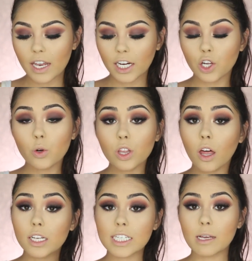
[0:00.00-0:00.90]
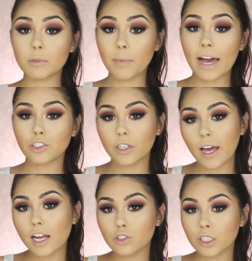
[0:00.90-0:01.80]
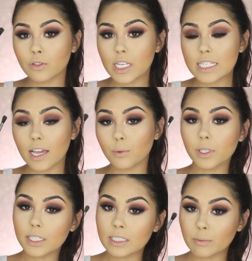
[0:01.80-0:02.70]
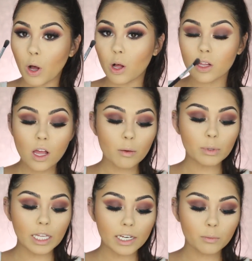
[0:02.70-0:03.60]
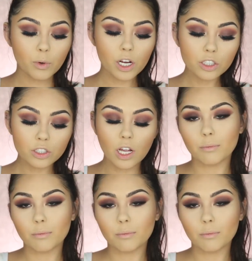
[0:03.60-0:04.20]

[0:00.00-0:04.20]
and I know a lot of times Patrick actually uses a really small blending brush.